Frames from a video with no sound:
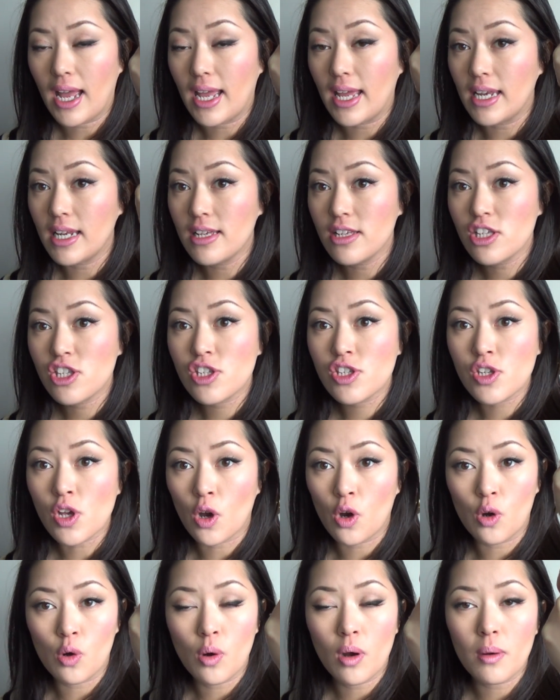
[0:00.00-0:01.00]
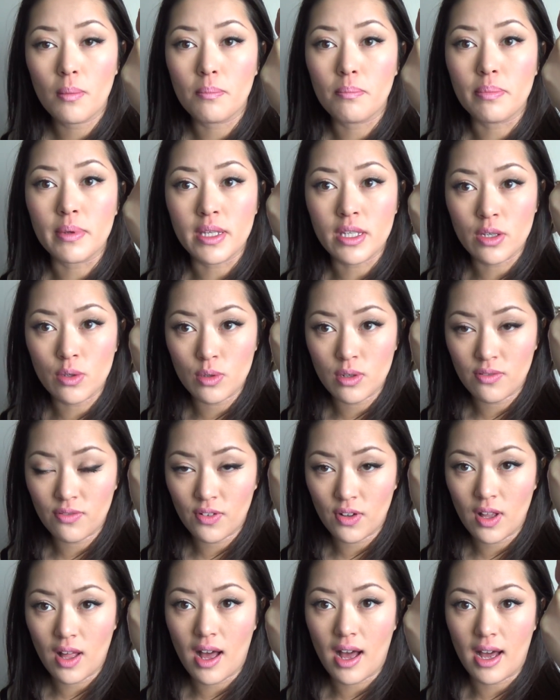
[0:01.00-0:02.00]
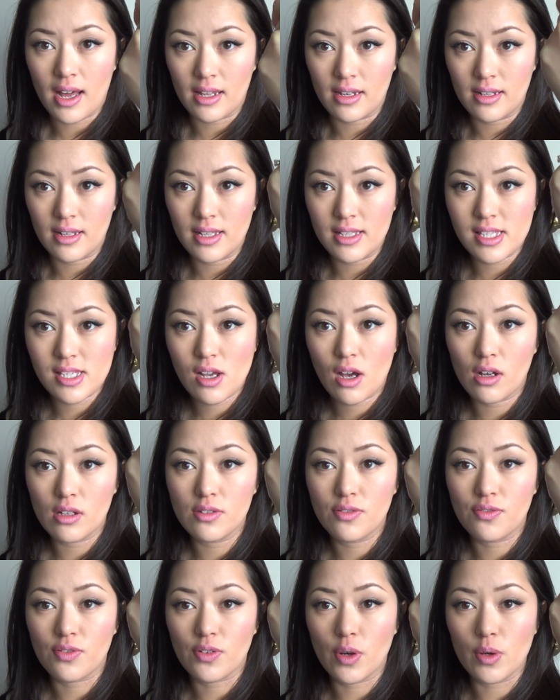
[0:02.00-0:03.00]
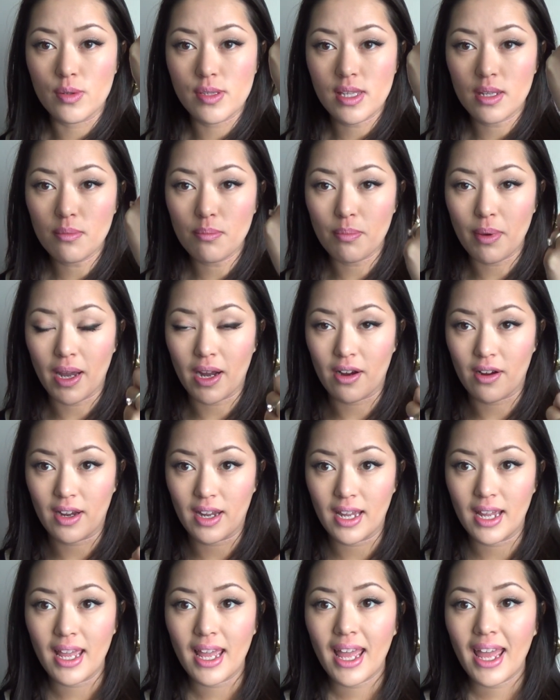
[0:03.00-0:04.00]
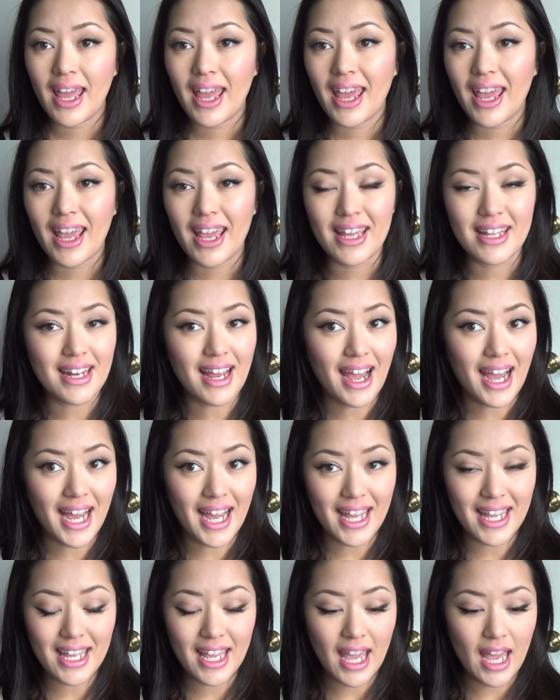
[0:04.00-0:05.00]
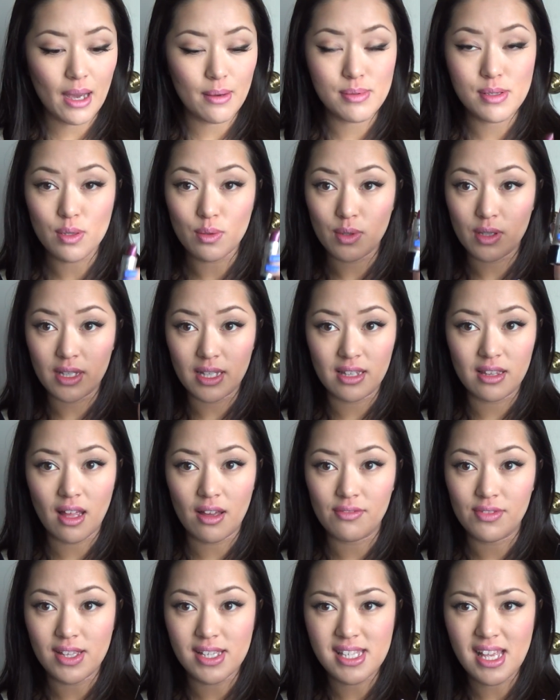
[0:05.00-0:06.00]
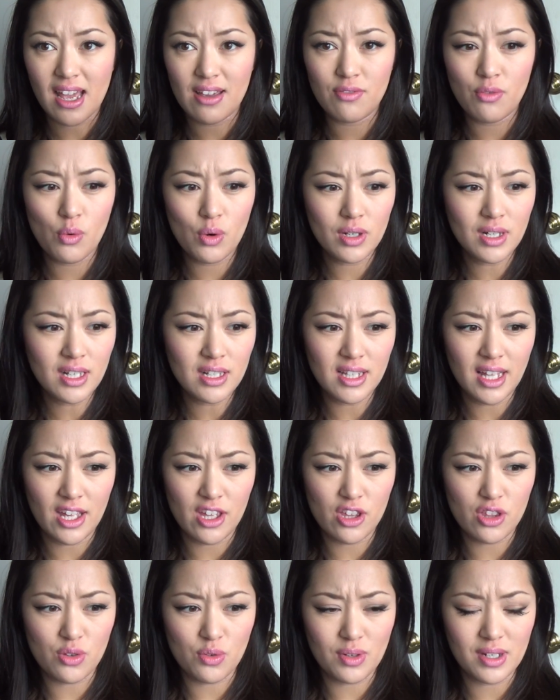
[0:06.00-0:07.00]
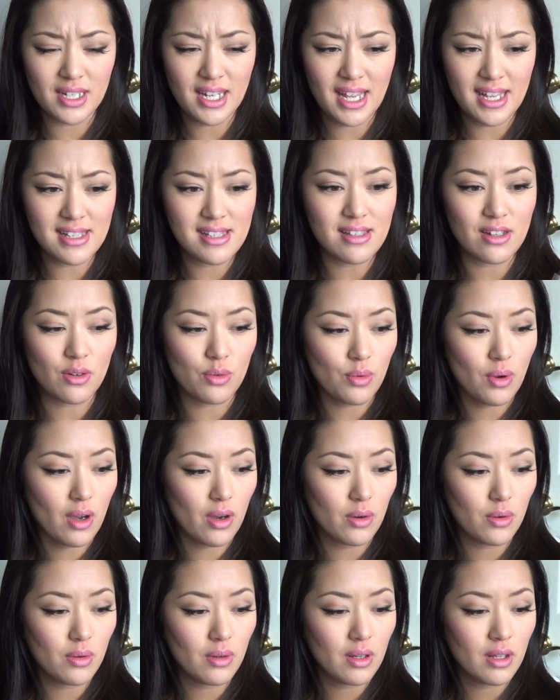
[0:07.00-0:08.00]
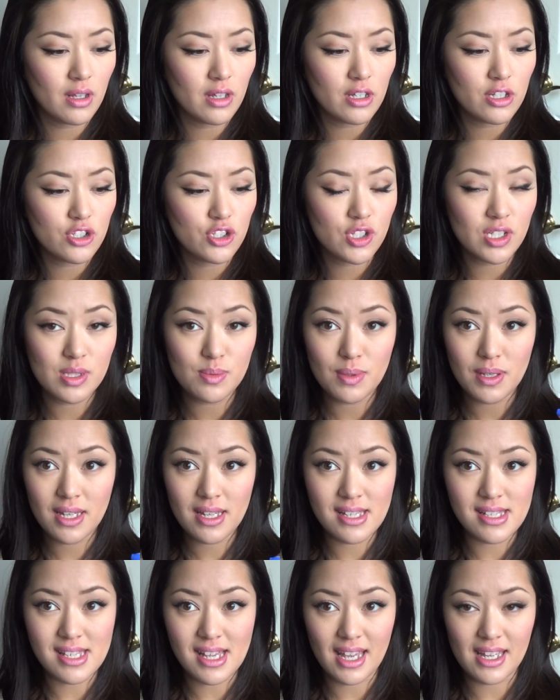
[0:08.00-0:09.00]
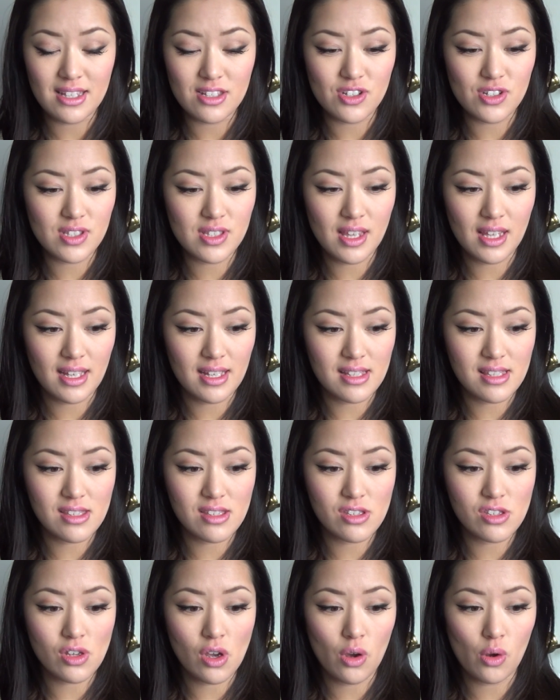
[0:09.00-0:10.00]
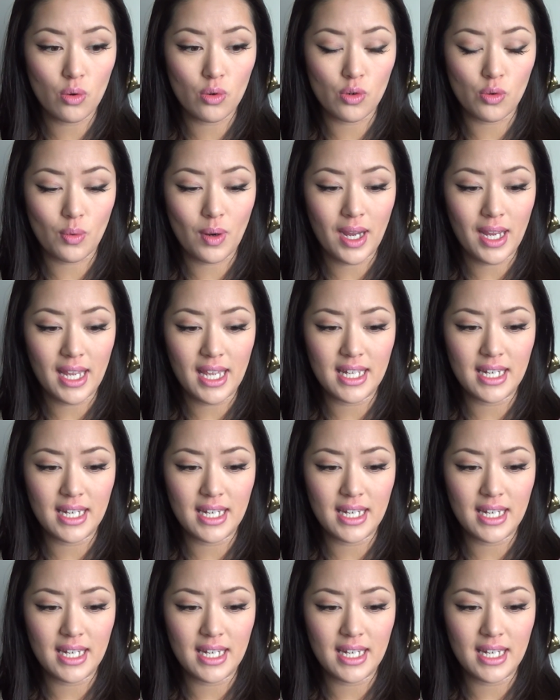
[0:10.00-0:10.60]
It is so beautiful on. It's called Frozen Berry, and I absolutely love this. I've worn it like 3 days in a row just because I just think it's so great.